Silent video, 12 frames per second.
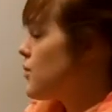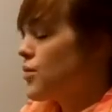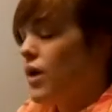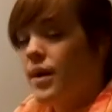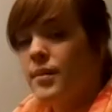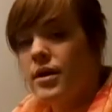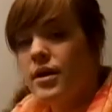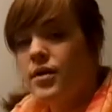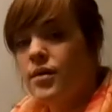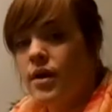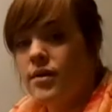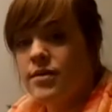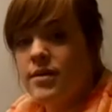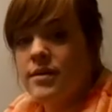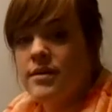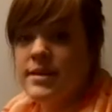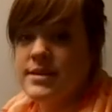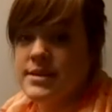Primary growth
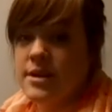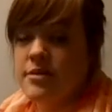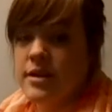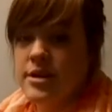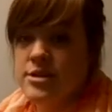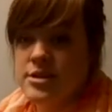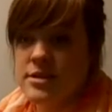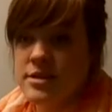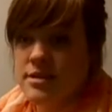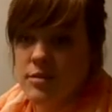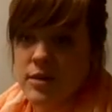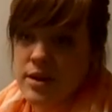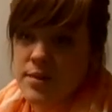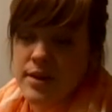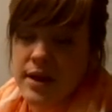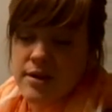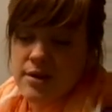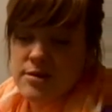is literally just when the
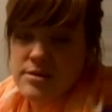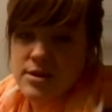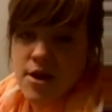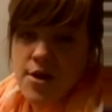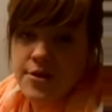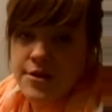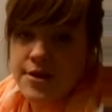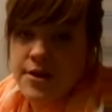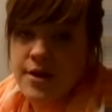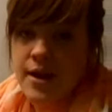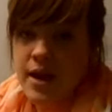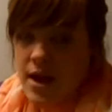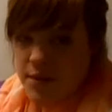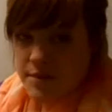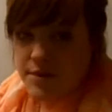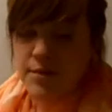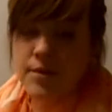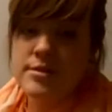plant grows taller and
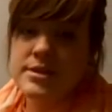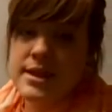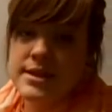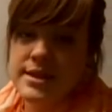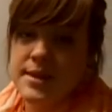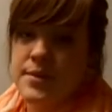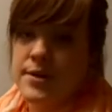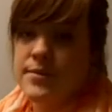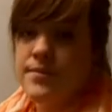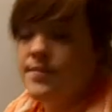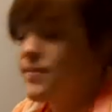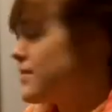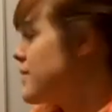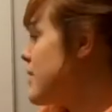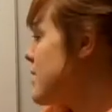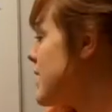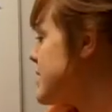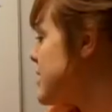when the roots get deeper.
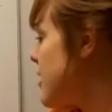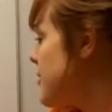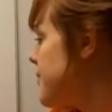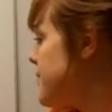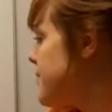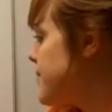That's all.